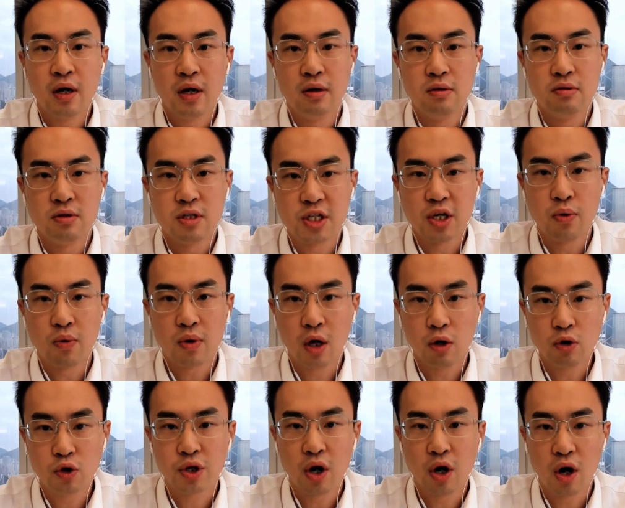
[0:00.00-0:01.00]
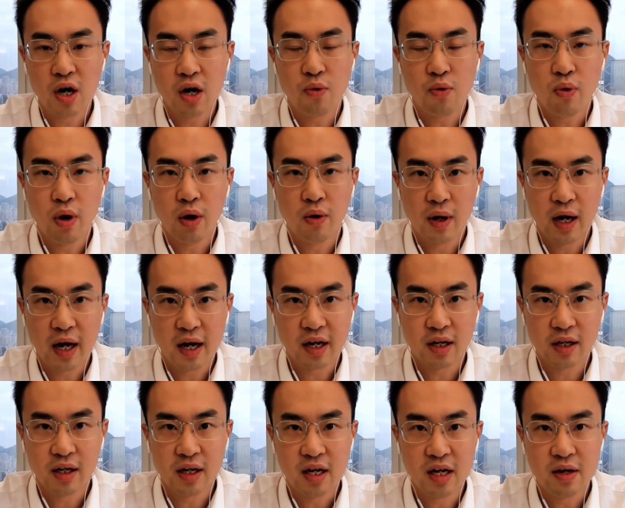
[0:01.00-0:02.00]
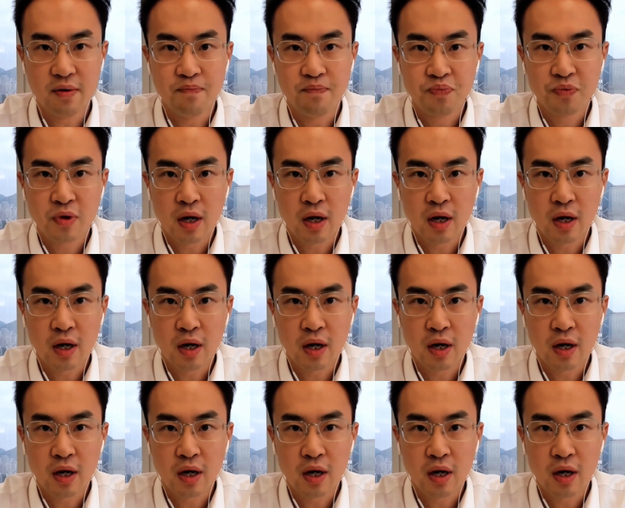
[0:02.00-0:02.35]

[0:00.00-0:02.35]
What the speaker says: And so Country Garden will likely